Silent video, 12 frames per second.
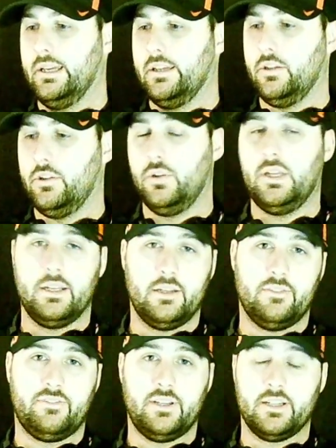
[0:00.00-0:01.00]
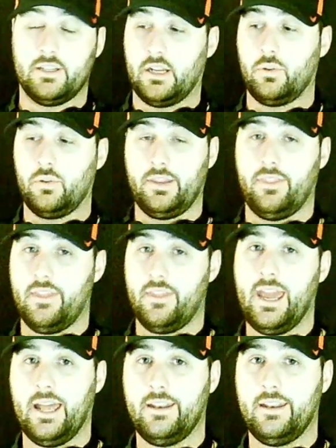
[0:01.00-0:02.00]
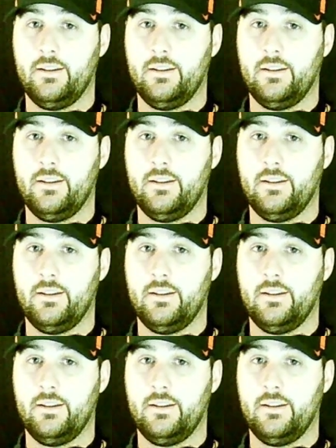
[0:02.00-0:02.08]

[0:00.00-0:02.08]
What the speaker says: you get to defend not only that,